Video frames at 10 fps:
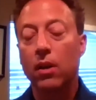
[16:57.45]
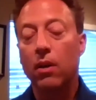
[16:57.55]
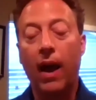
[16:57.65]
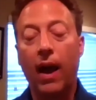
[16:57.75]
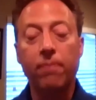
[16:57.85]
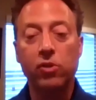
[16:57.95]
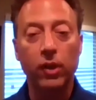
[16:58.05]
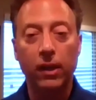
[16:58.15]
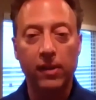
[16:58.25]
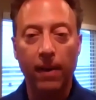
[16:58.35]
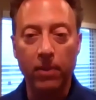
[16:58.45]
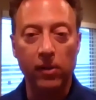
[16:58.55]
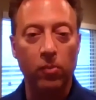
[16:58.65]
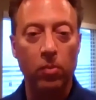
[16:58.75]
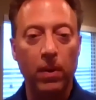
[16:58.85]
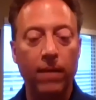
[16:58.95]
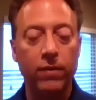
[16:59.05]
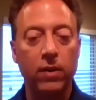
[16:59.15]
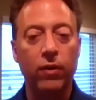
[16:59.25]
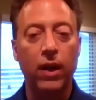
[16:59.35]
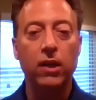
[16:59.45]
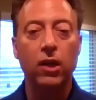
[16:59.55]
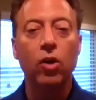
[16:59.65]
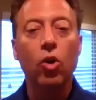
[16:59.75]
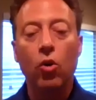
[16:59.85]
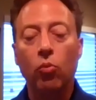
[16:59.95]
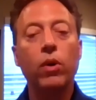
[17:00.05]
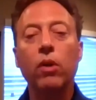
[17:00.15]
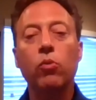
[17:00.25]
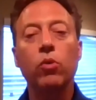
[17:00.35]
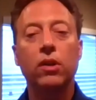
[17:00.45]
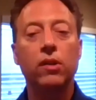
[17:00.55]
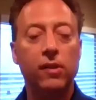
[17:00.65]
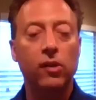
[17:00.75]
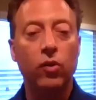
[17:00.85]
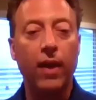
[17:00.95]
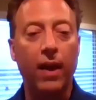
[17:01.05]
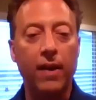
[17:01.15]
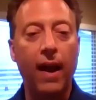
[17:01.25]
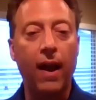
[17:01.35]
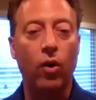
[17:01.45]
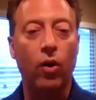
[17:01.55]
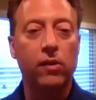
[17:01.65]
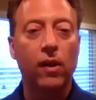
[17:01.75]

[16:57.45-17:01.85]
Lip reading: I absolutely accept that someone may have a different idea, we would consider that now.